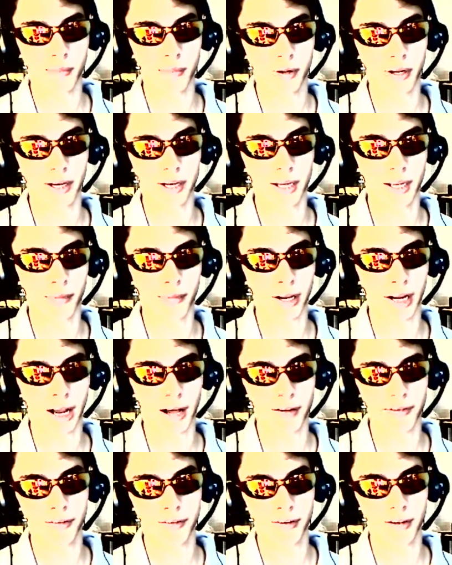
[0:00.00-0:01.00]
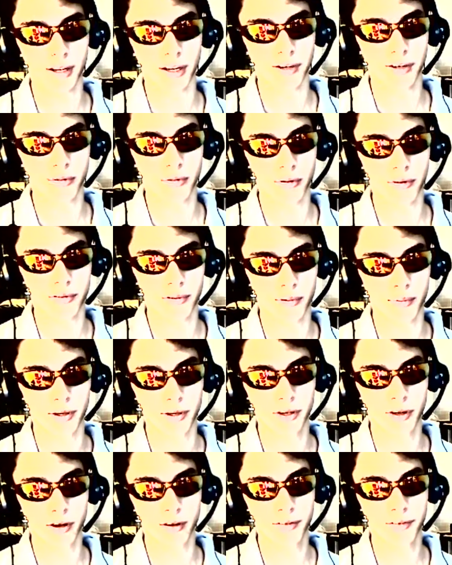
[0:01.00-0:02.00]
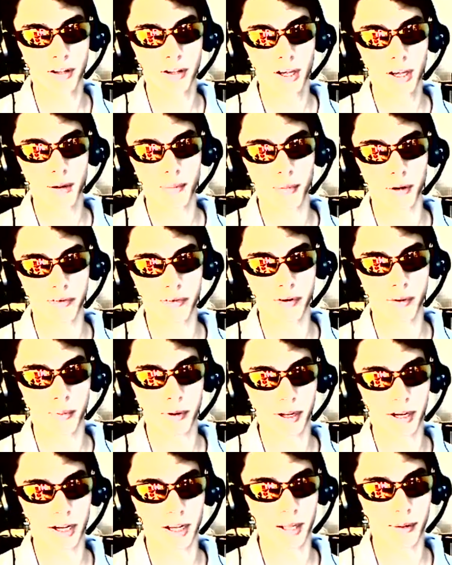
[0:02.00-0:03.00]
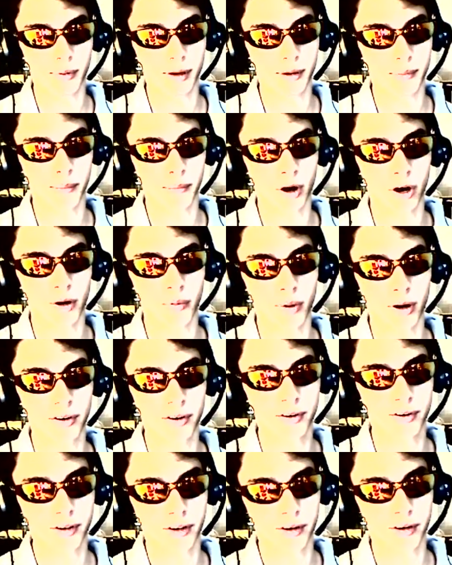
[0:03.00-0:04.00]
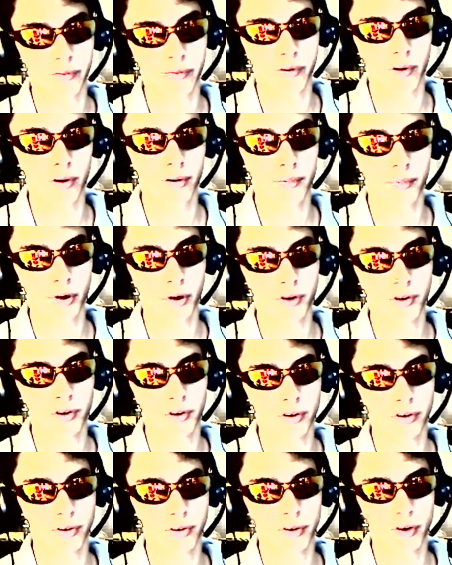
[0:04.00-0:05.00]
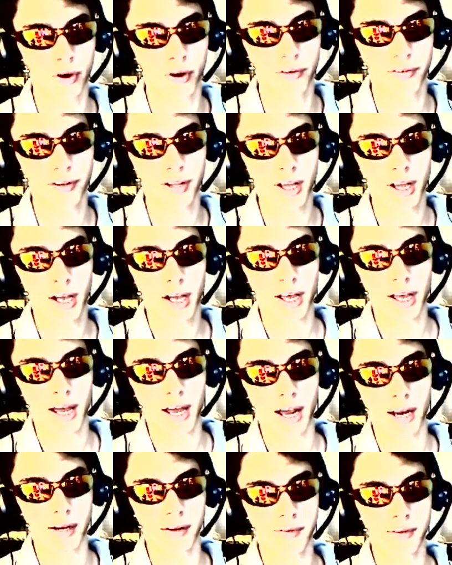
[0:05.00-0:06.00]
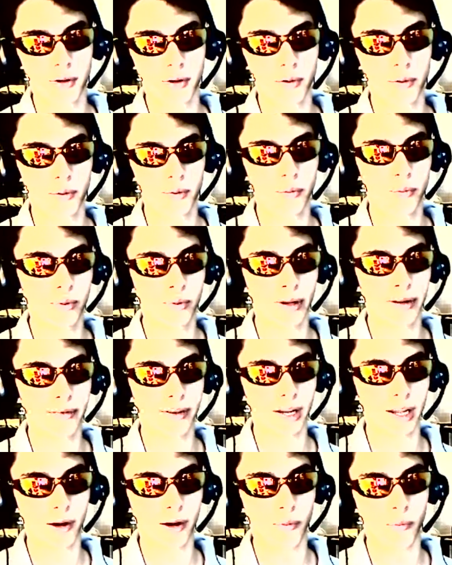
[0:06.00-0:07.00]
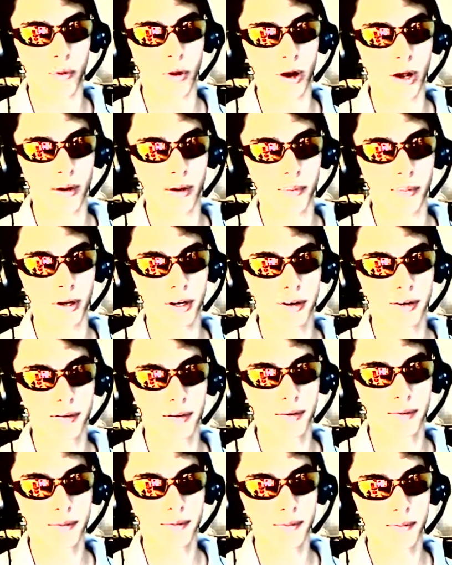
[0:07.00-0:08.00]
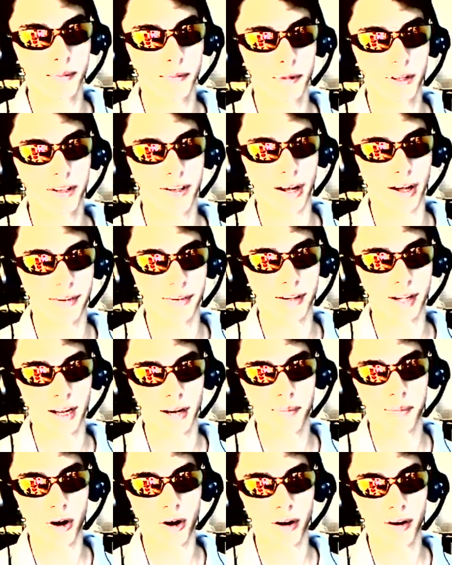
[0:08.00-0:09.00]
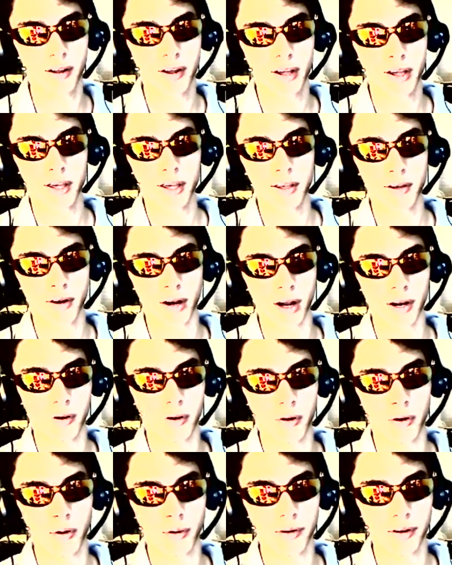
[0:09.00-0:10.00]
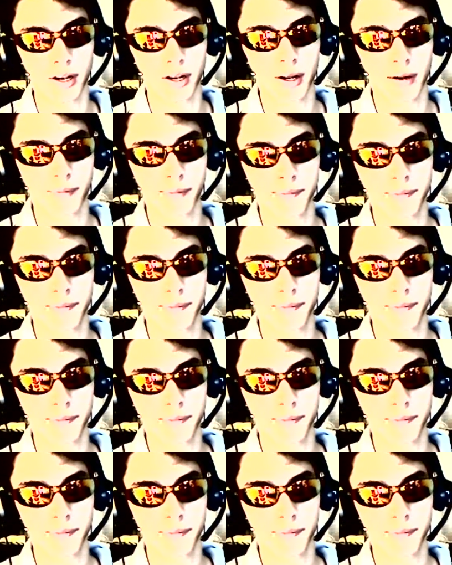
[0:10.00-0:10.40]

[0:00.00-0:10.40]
like playing a game like House of the Dead 2 and 3 Returns, but if you're playing a game like Mario Brothers and your first motion controls, and you have to wave it like a wand, but besides that part, you got to hold it